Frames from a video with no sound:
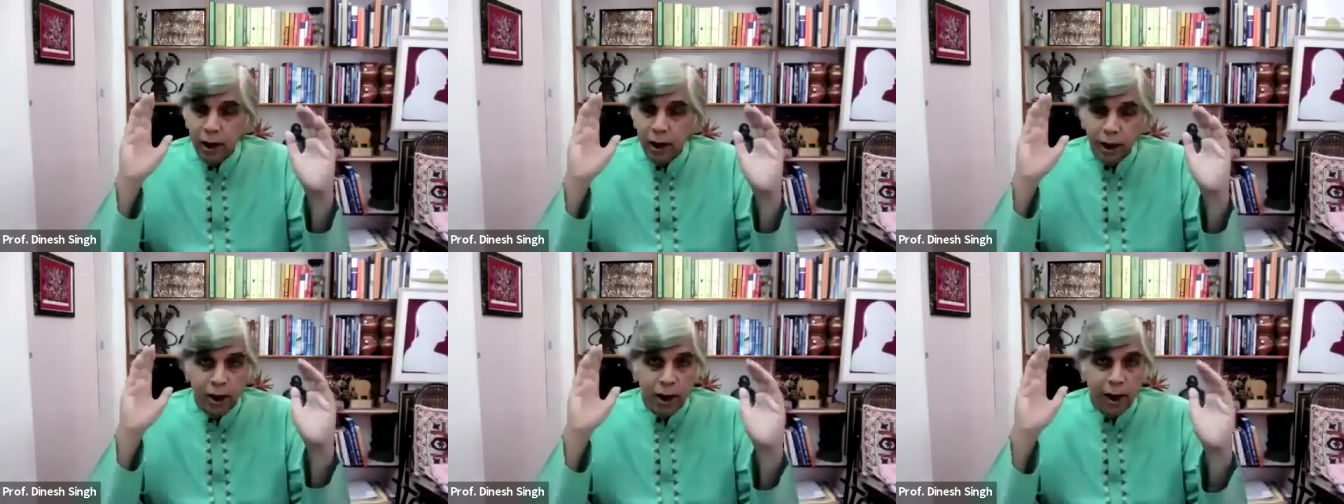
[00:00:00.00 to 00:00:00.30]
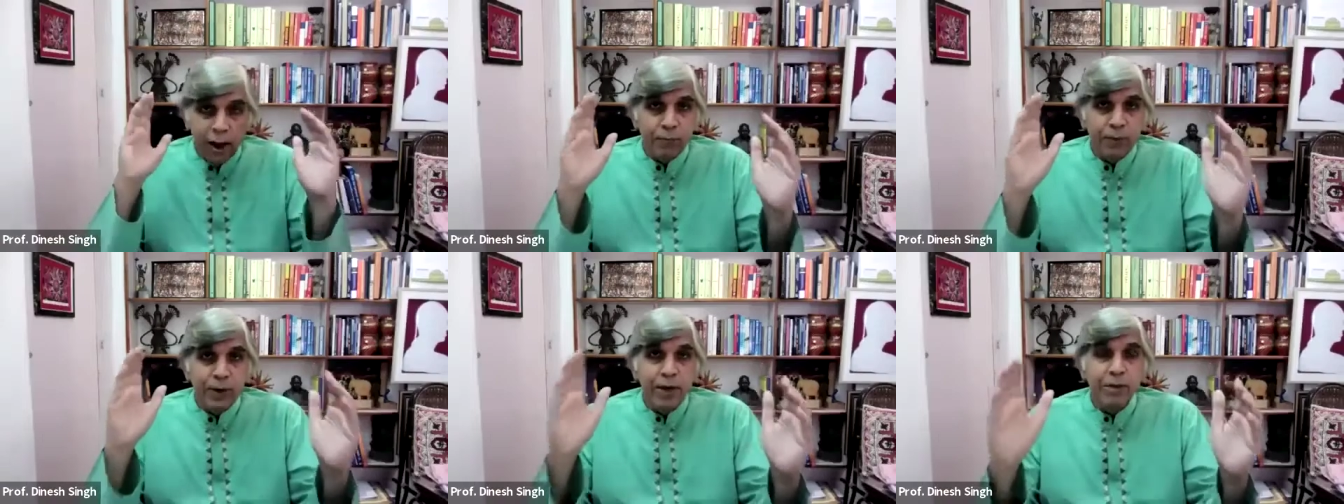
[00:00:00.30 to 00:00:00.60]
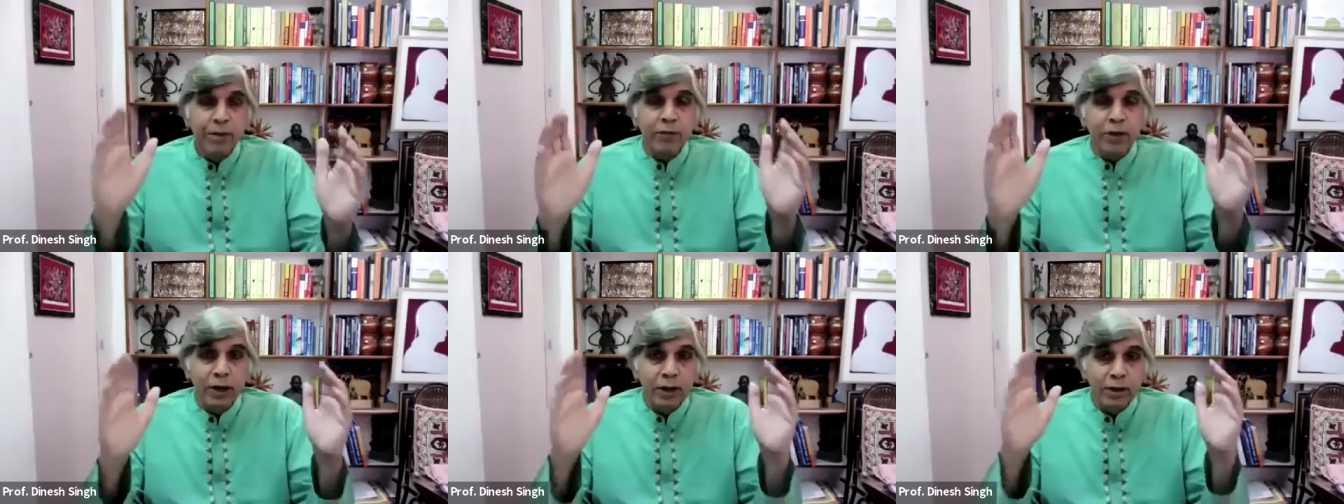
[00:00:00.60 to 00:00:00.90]
and I
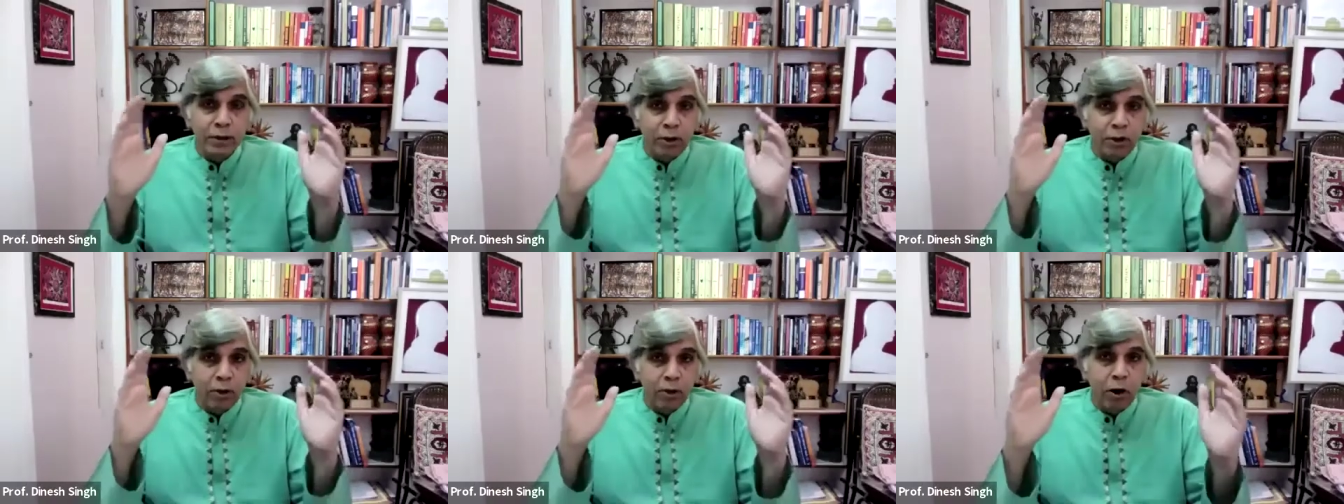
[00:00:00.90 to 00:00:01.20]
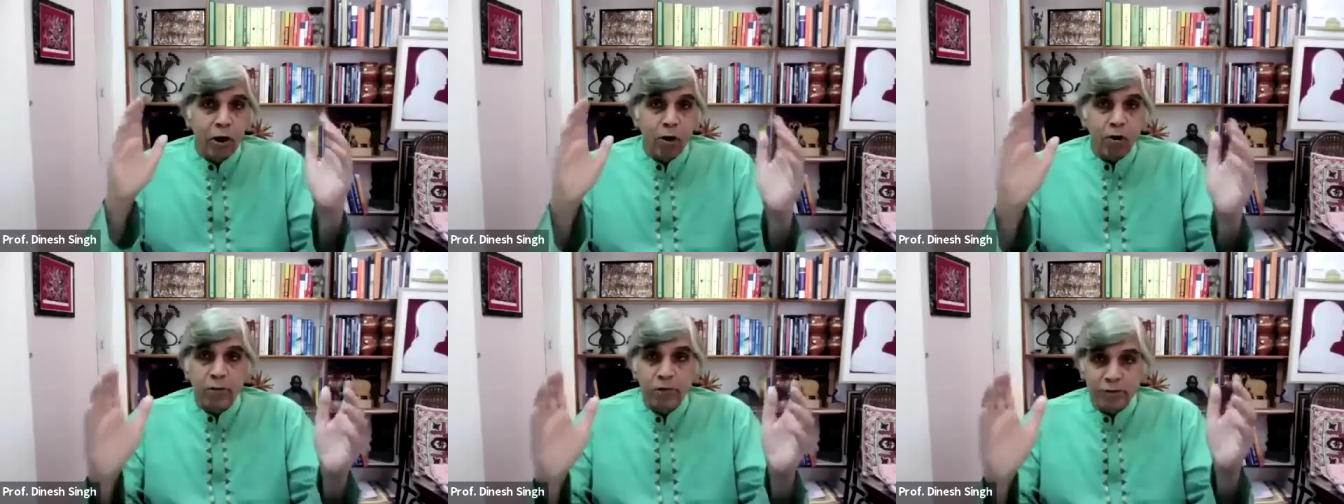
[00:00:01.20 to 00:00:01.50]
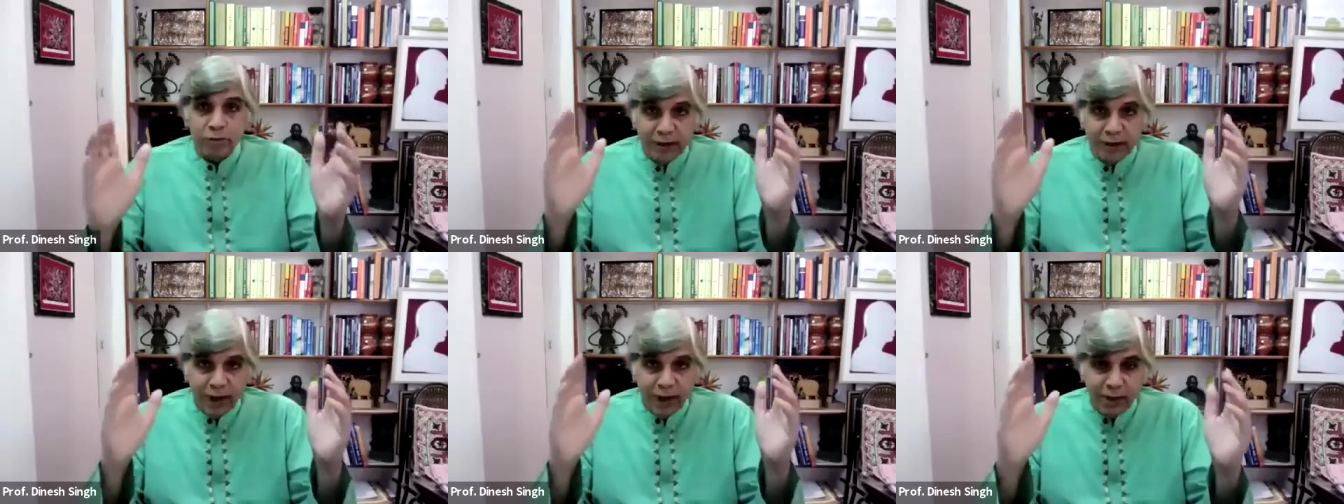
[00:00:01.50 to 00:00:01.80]
believe there is a lot
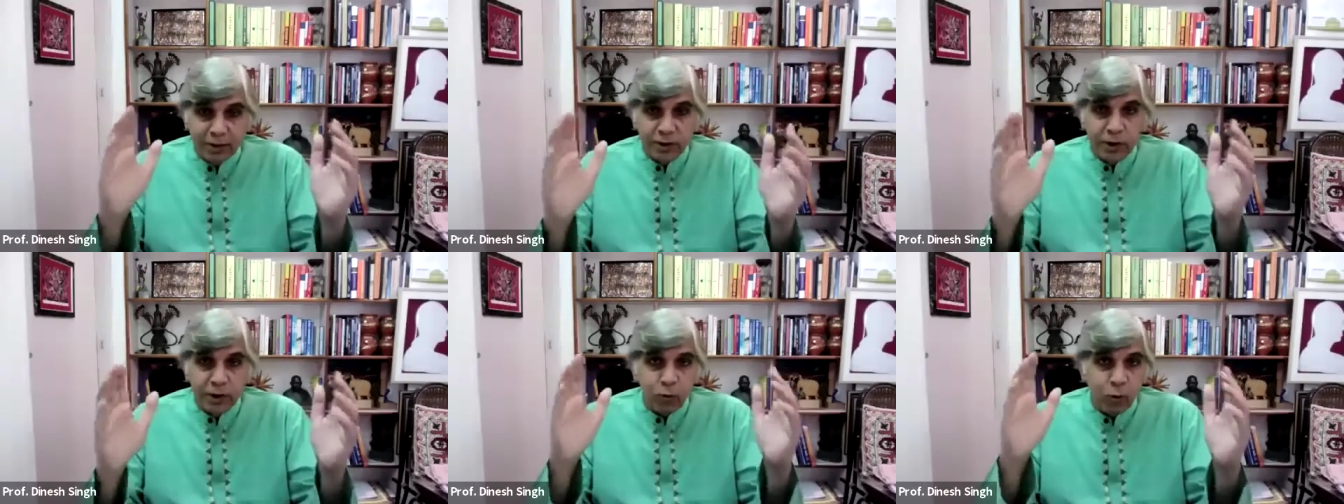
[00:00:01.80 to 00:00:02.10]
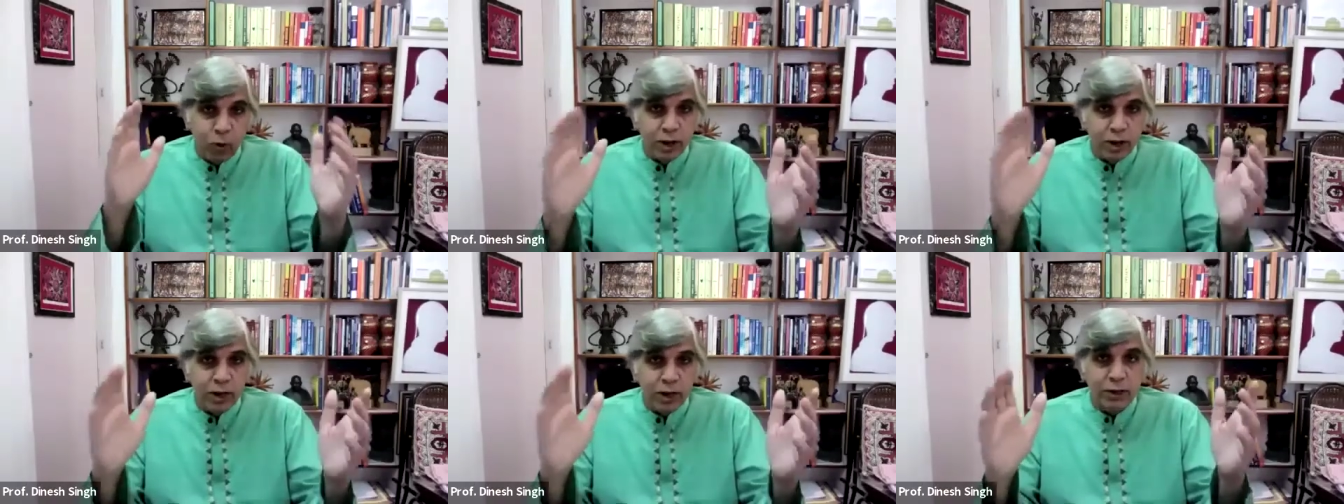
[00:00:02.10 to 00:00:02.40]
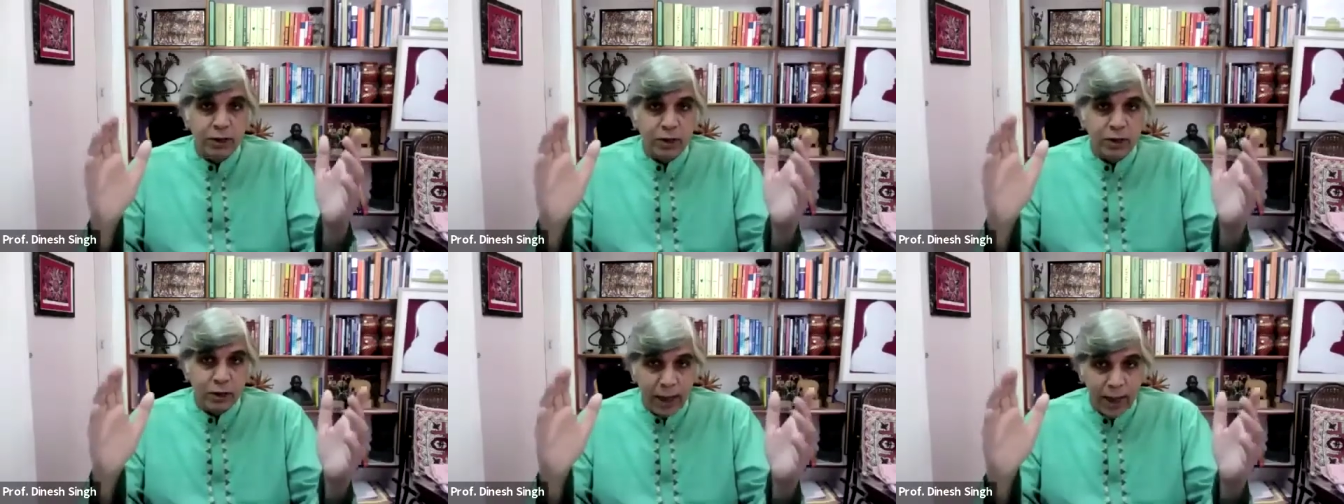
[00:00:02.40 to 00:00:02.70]
of sense in what
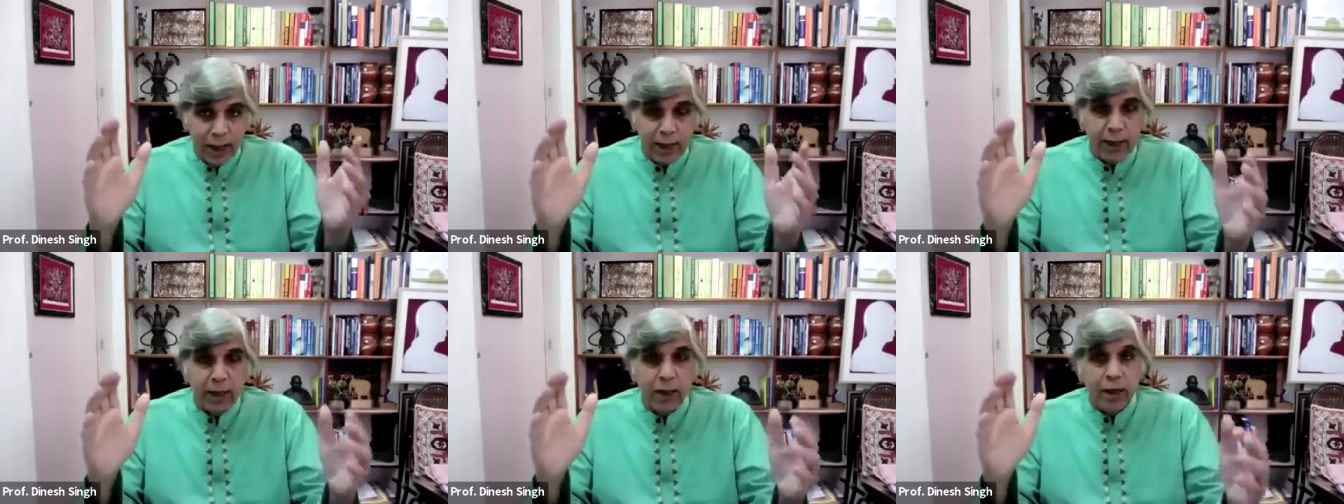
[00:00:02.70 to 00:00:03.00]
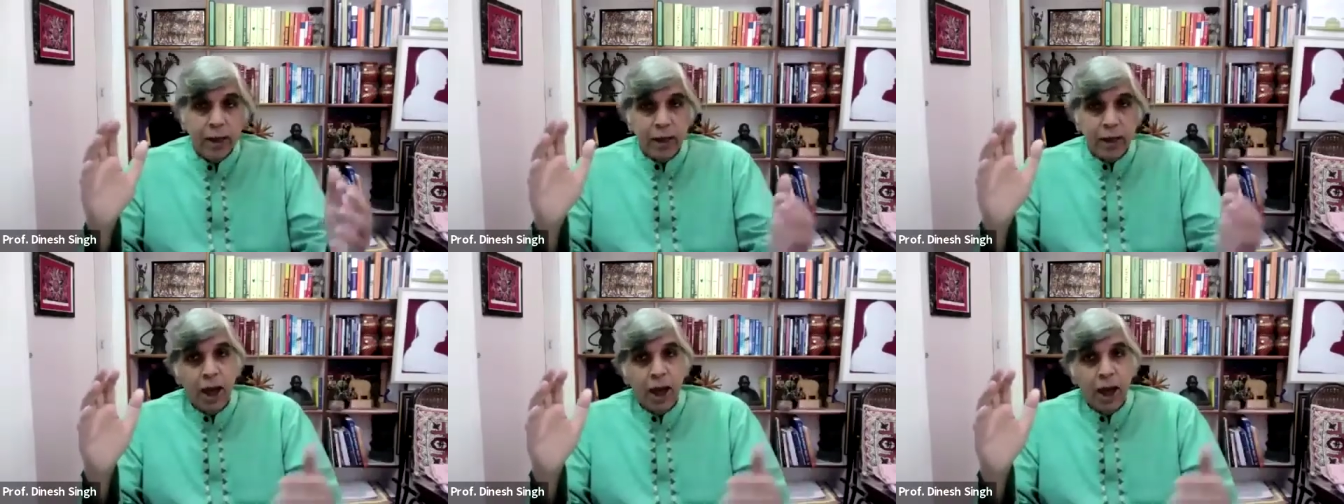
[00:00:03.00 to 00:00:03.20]
he's saying,